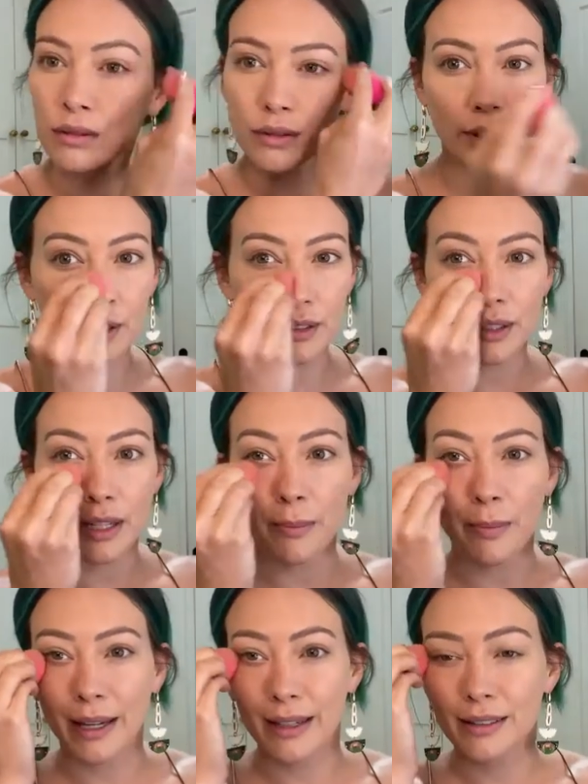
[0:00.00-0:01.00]
Yesterday,
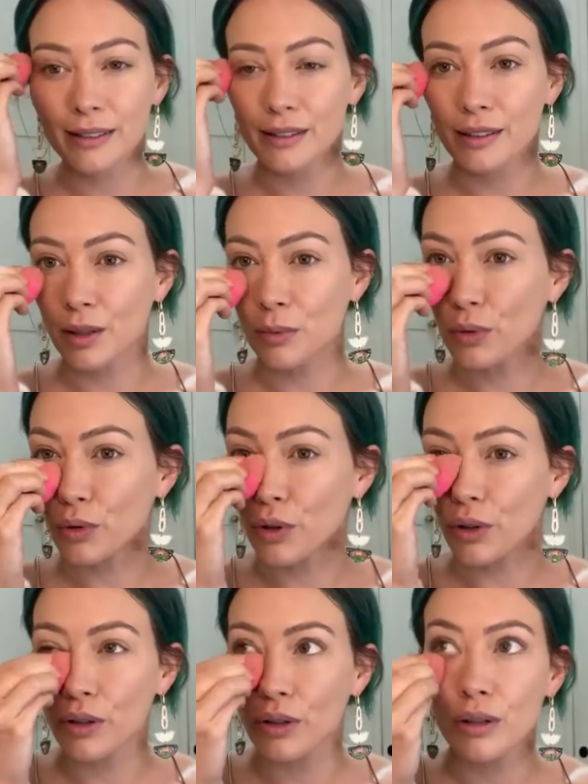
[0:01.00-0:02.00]
Banks in the
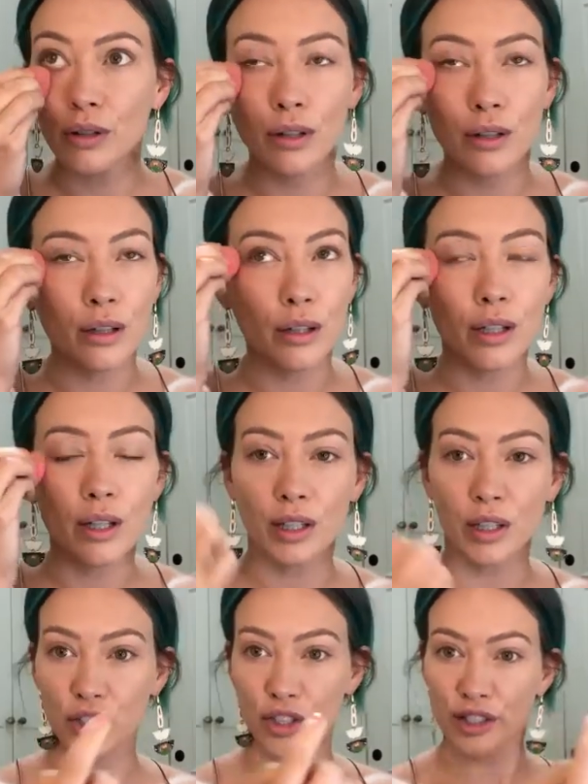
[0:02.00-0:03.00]
pool
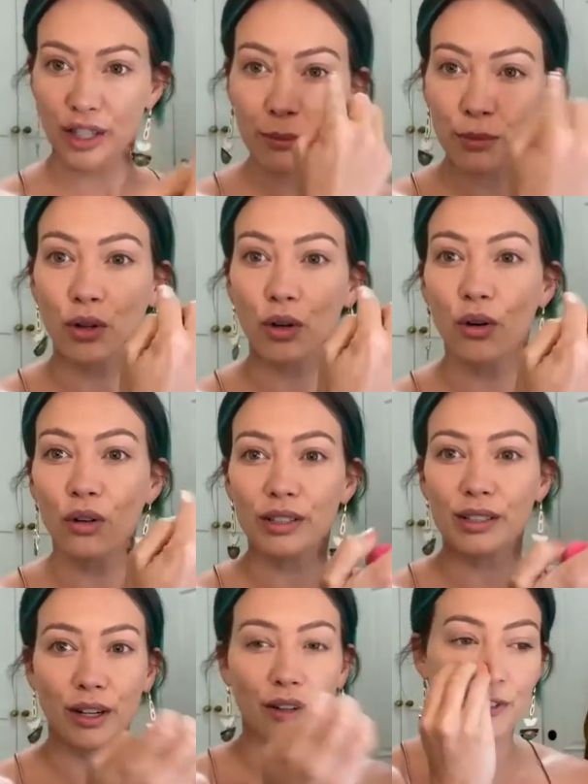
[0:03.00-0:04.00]
jammed her whole
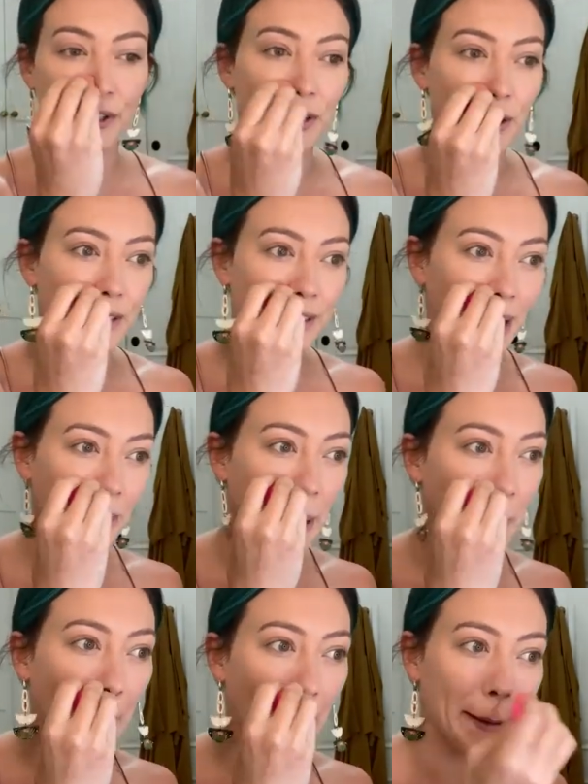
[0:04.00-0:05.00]
entire finger inside my
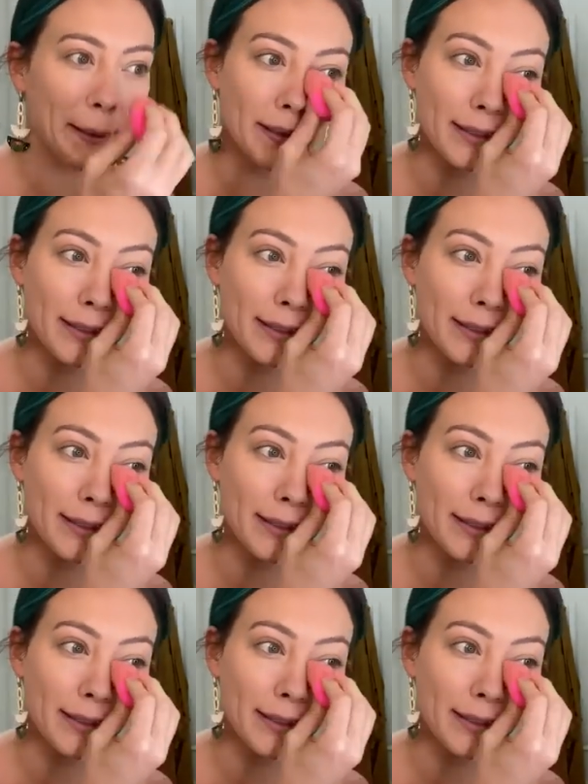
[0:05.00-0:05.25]
eye.